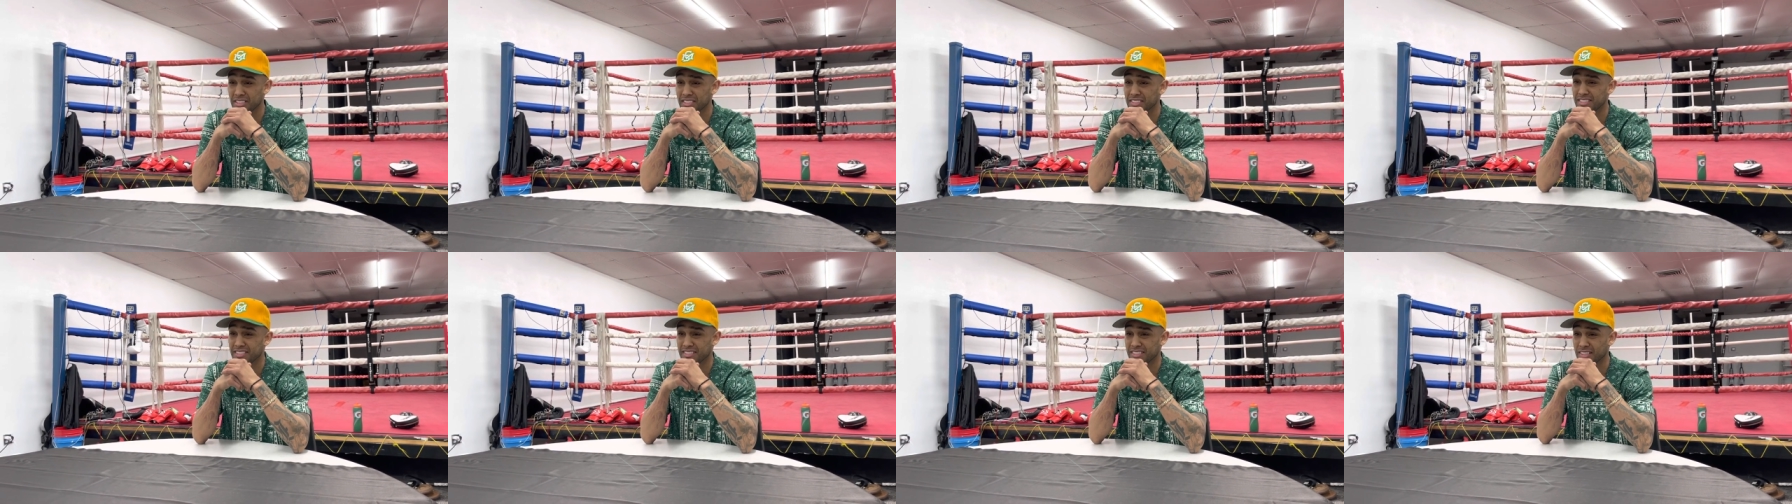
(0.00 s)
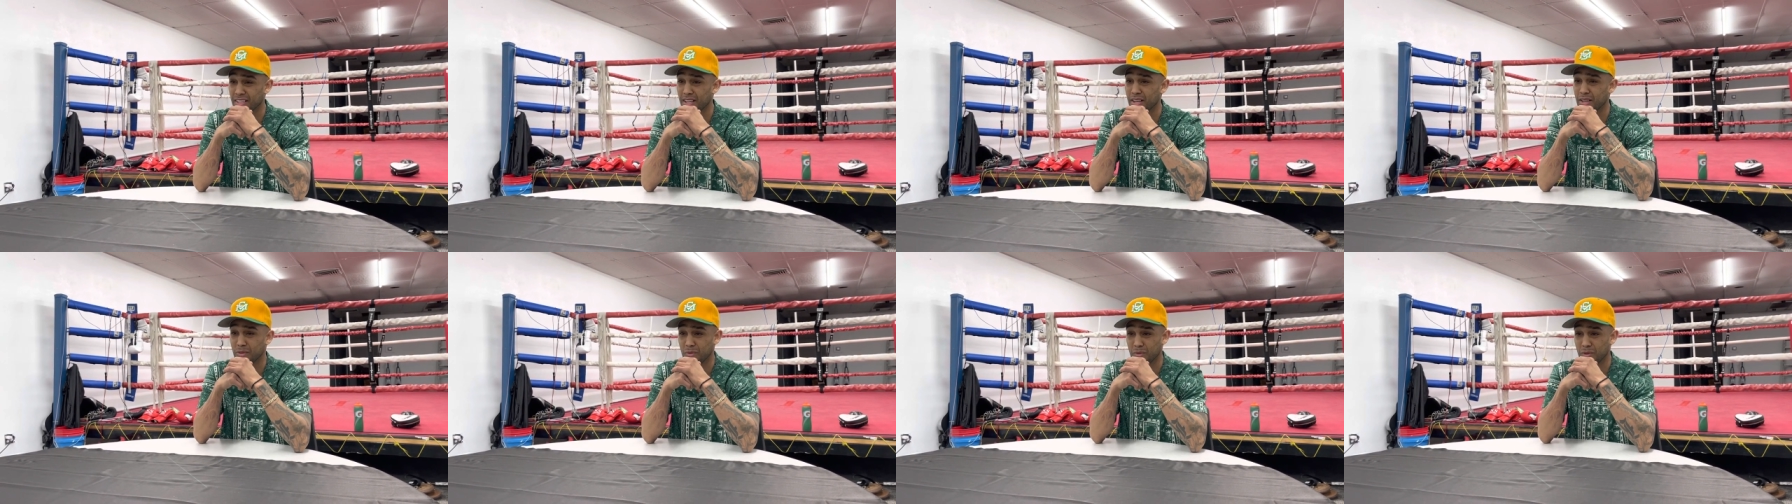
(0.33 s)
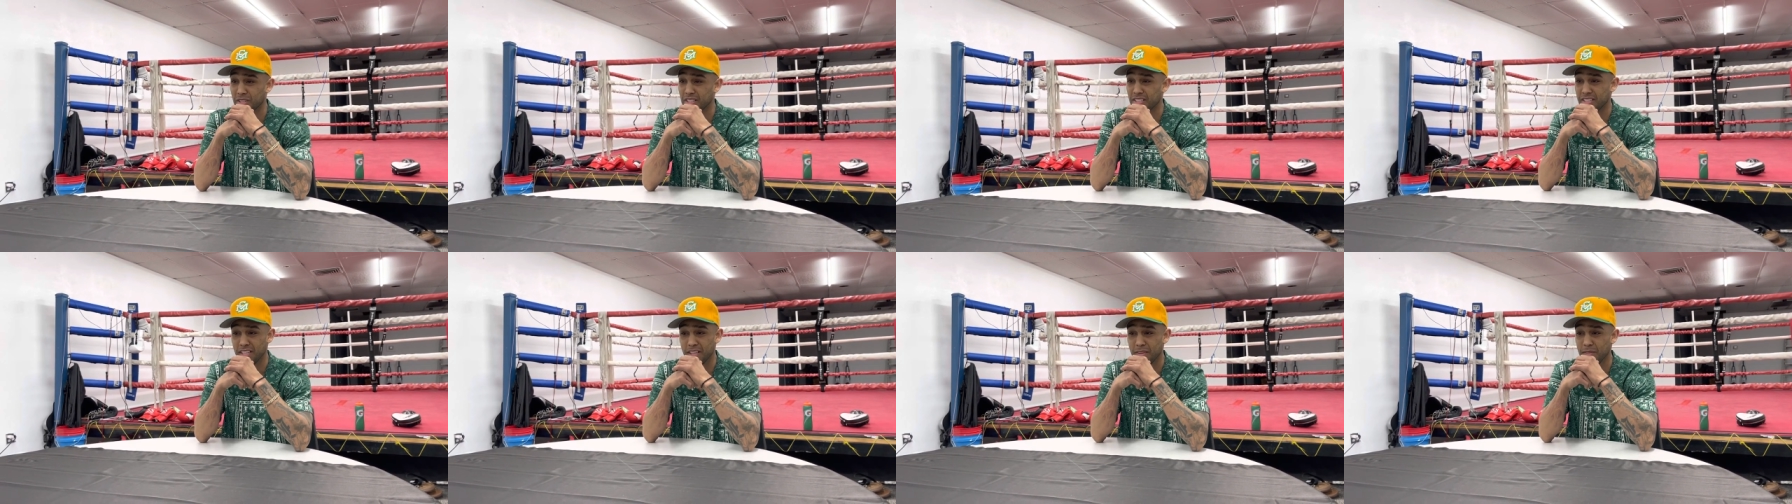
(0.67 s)
It's a lot of
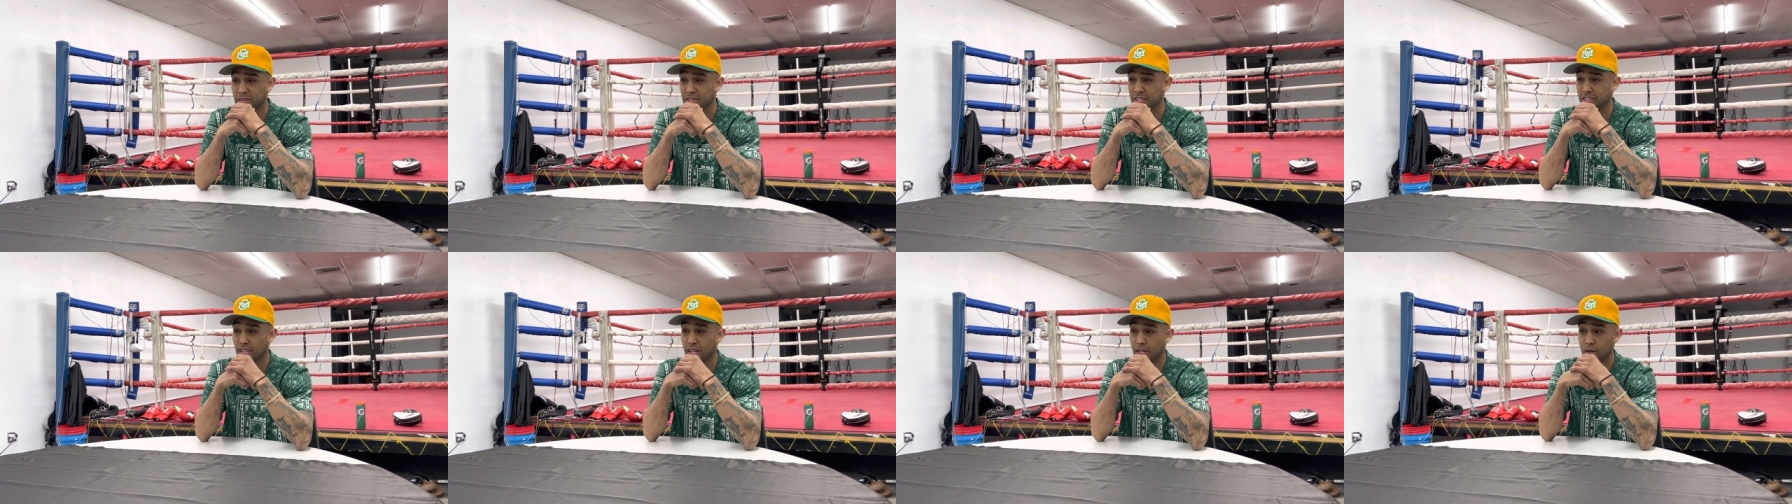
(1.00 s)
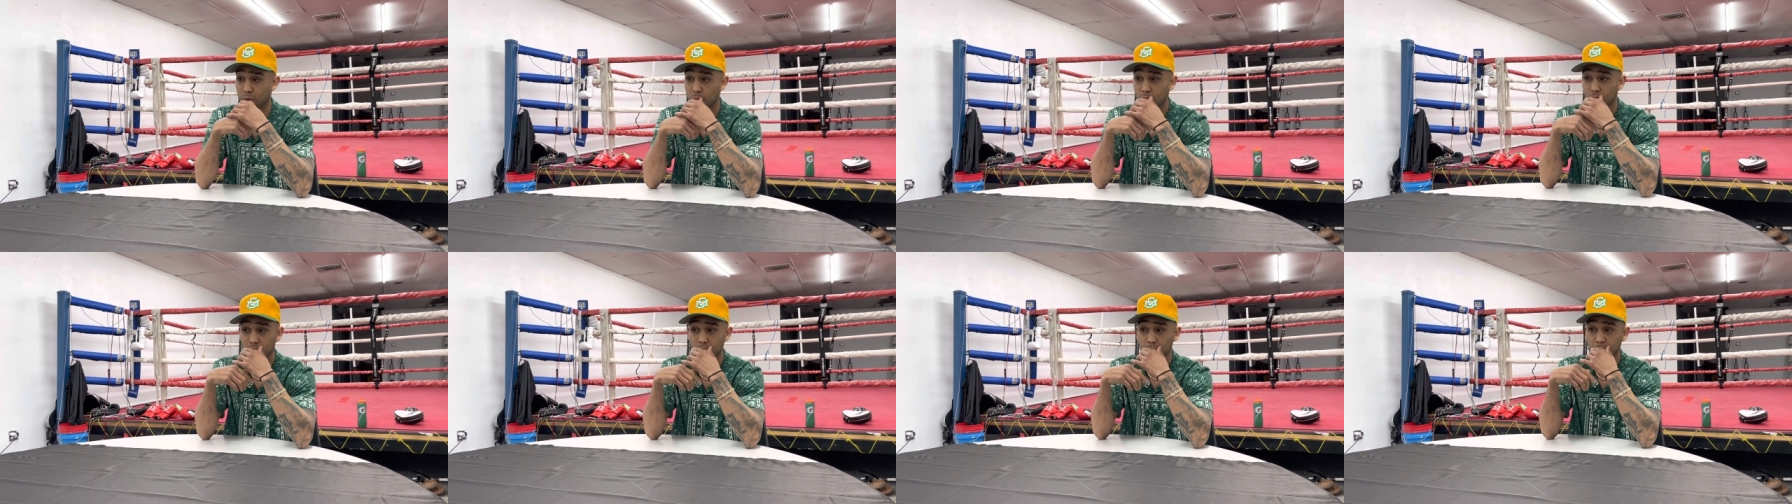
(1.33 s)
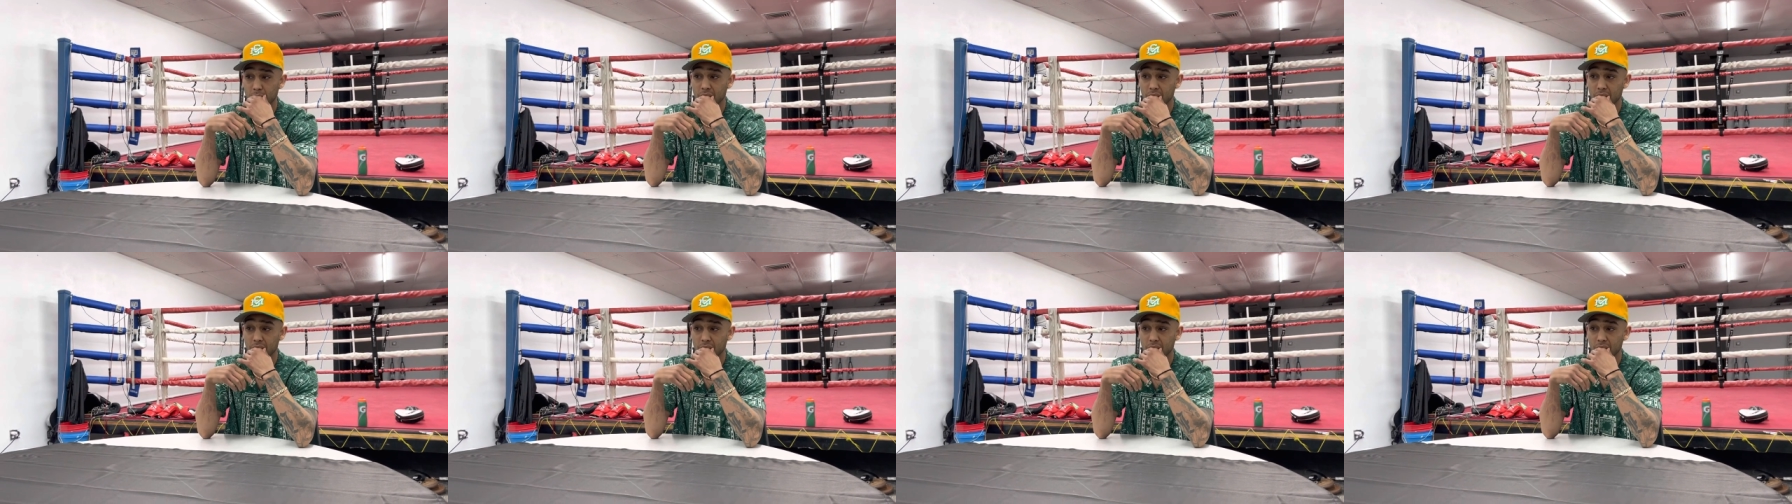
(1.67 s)
work. Definitely a lot of work.